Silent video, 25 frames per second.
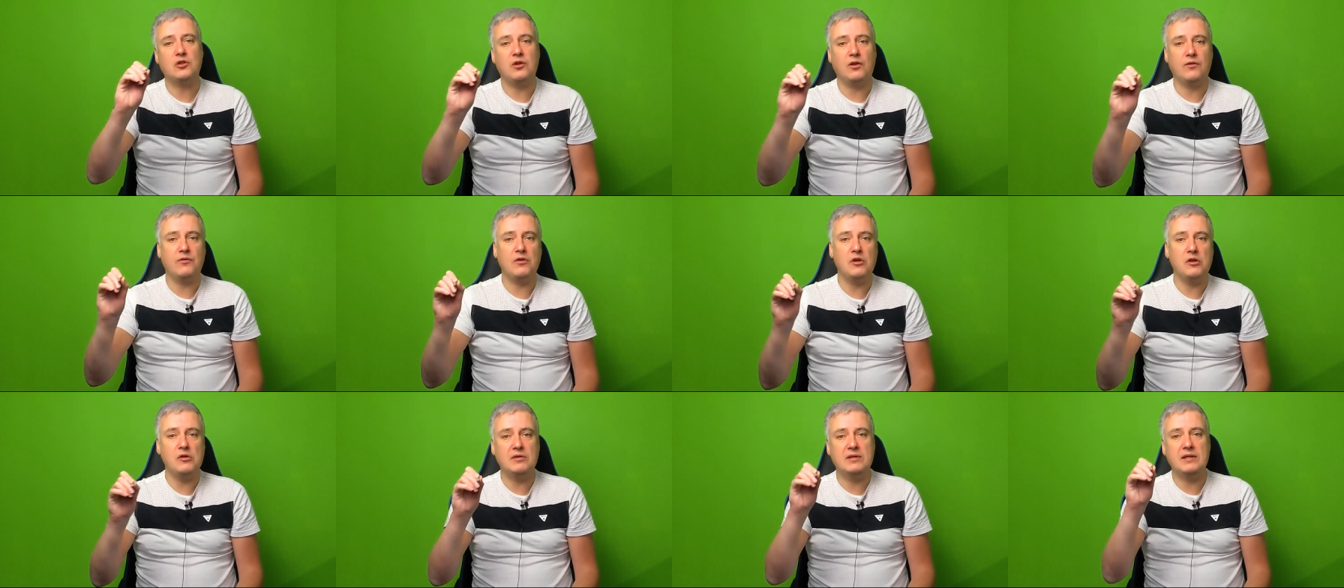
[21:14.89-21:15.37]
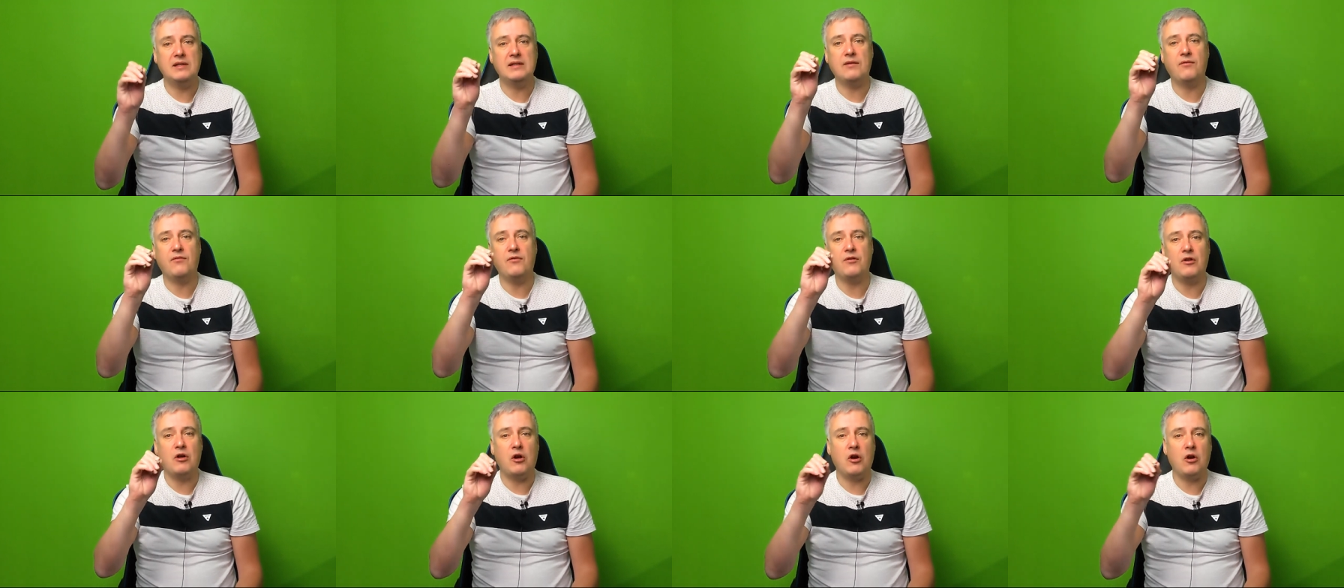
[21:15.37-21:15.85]
So if you're using
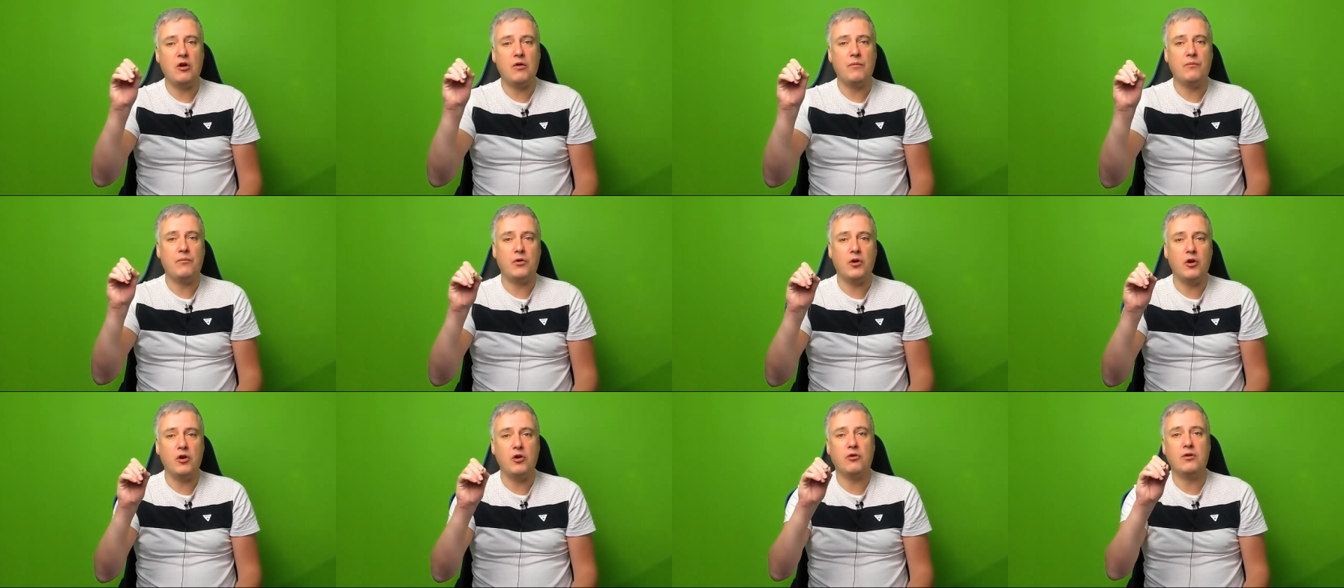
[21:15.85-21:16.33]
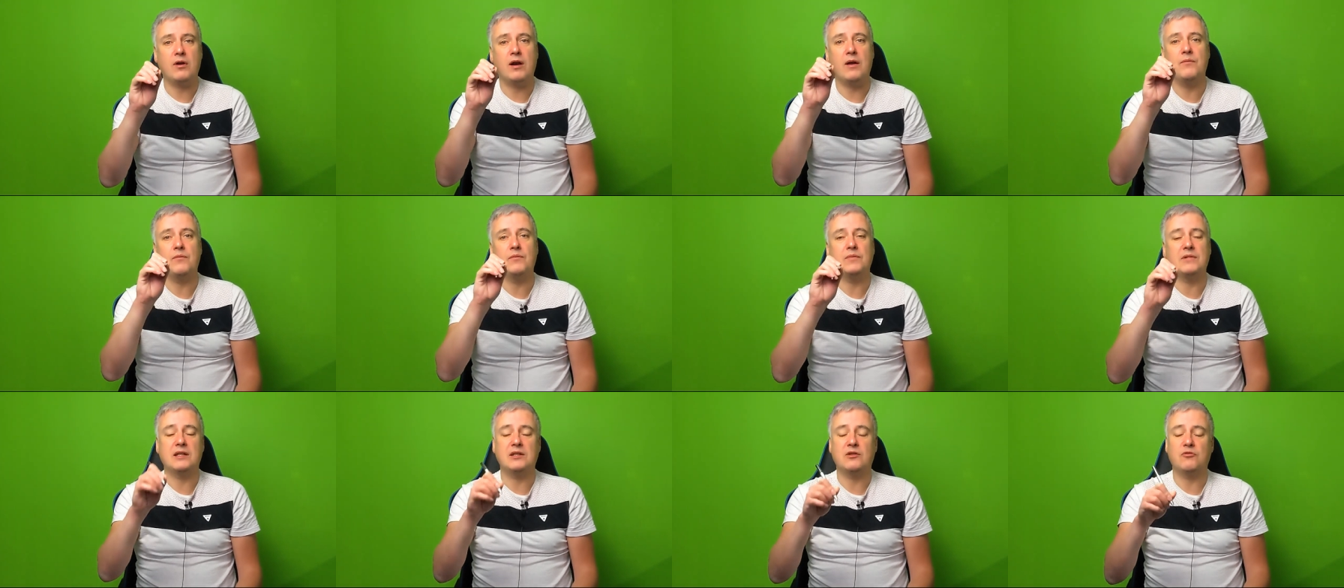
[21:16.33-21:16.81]
different art
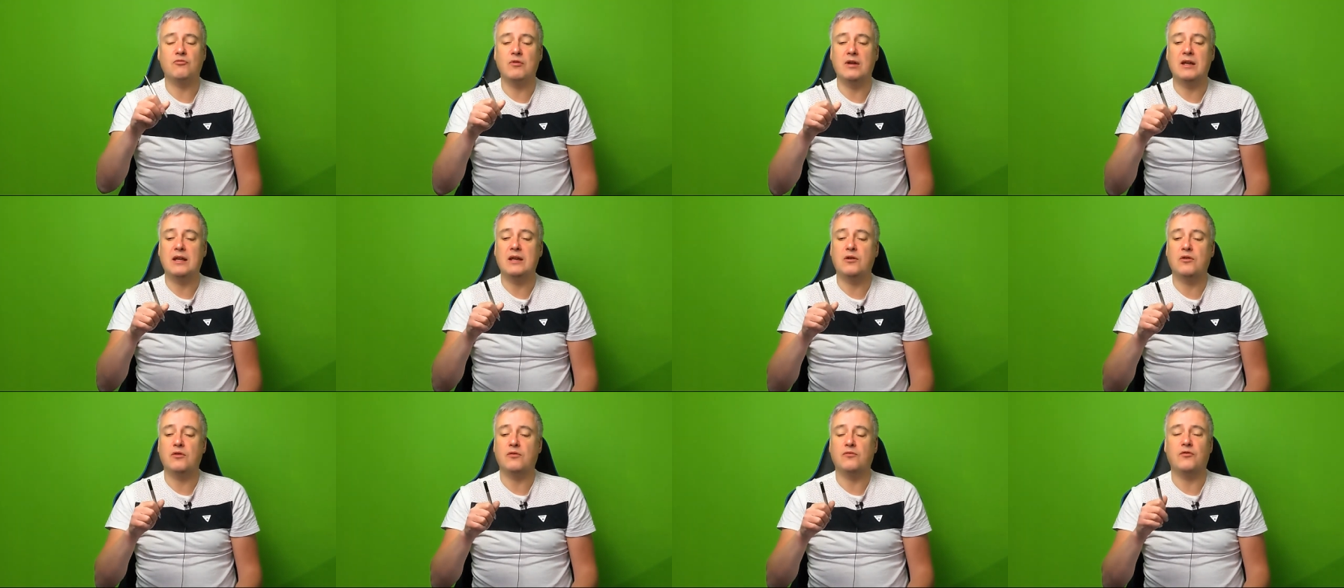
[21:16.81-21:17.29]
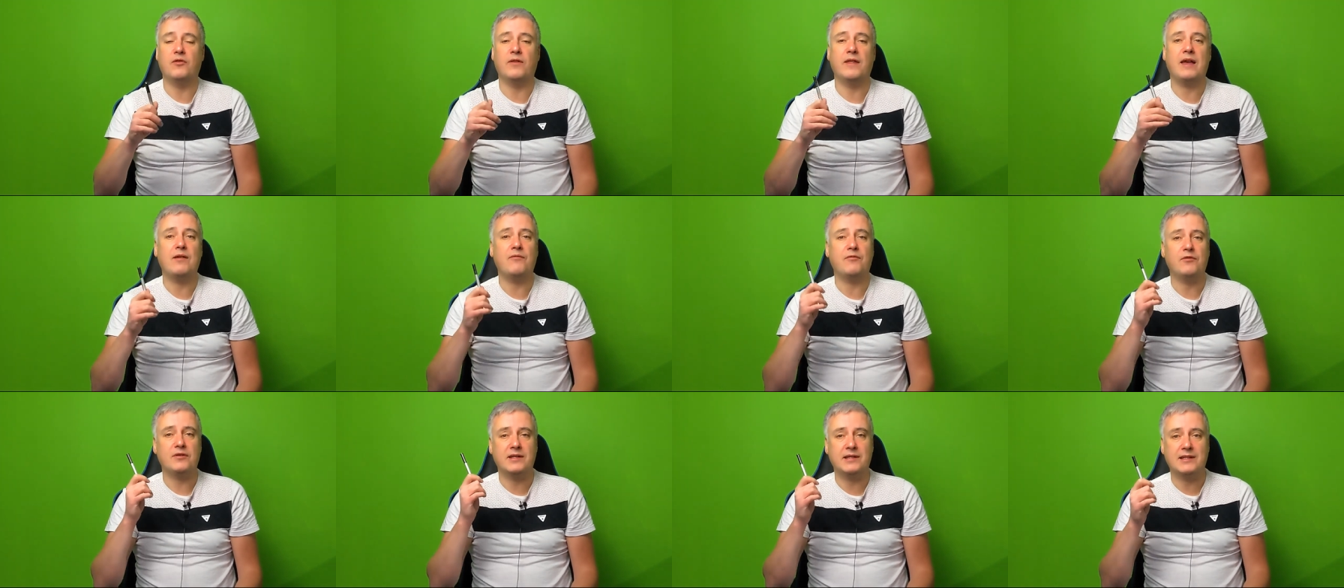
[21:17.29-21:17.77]
programs, it's really good for
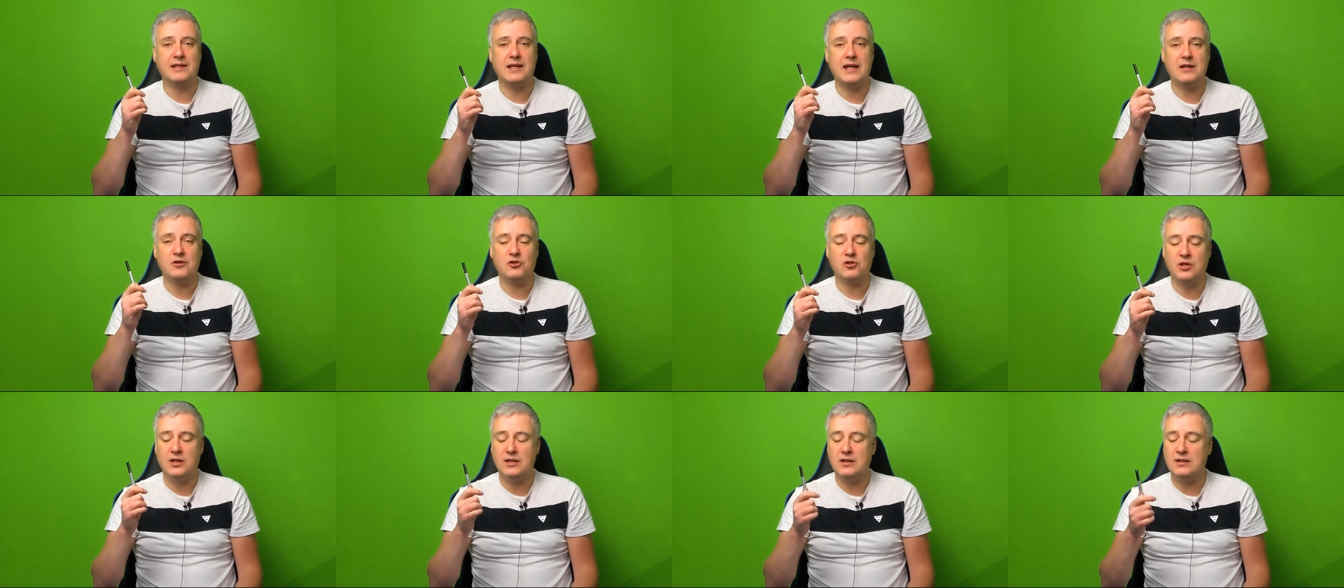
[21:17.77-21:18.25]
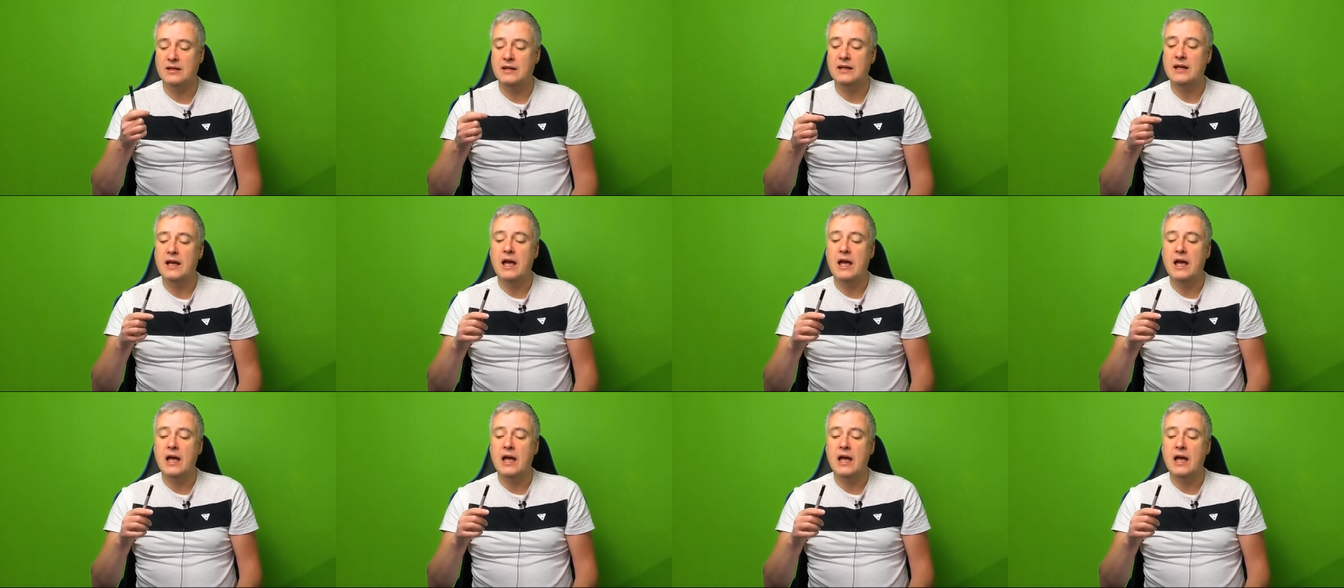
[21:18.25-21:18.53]
that, for sketching.